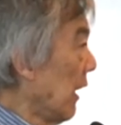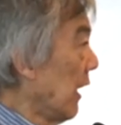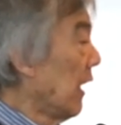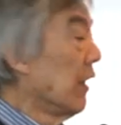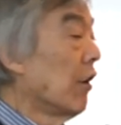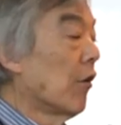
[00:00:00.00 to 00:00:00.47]

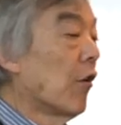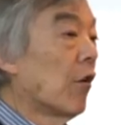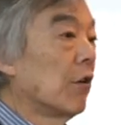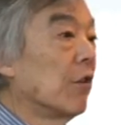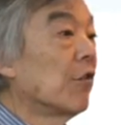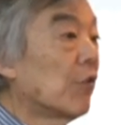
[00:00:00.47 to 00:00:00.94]
And there
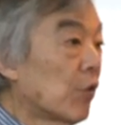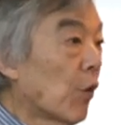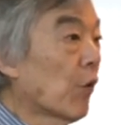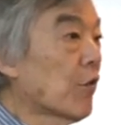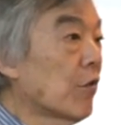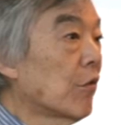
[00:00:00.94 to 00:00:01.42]
are
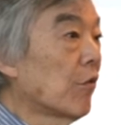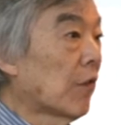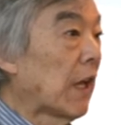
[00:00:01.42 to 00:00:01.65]
distortions of